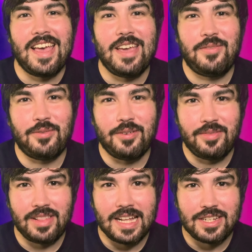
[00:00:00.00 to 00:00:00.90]
a
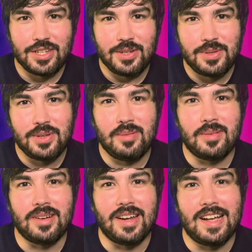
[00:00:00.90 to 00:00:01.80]
full-fledged
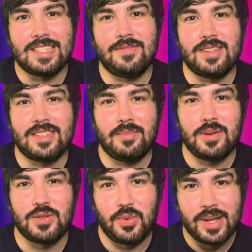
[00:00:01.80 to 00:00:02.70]
YouTuber as of
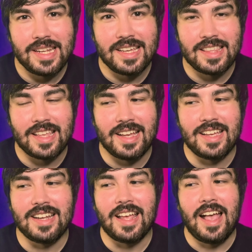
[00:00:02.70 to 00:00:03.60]
December 20th
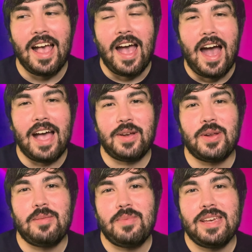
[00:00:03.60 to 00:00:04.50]
and I
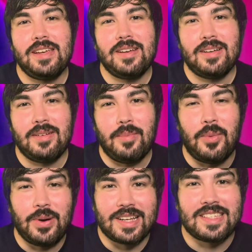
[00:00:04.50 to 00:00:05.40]
couldn't be
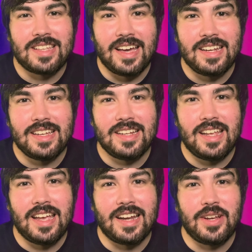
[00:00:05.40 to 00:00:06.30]
more
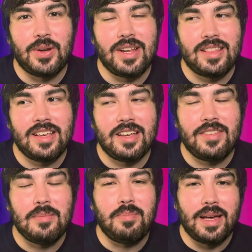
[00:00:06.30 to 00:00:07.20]
excited and I couldn't think of
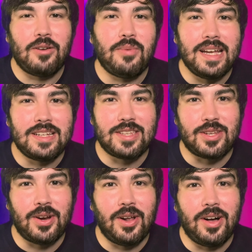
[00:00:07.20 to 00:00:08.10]
a better way to
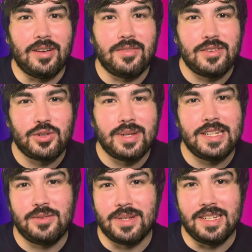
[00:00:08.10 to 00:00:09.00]
start off
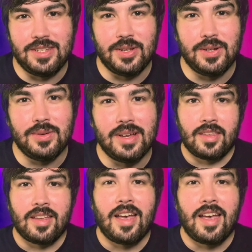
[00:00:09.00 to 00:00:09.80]
2022.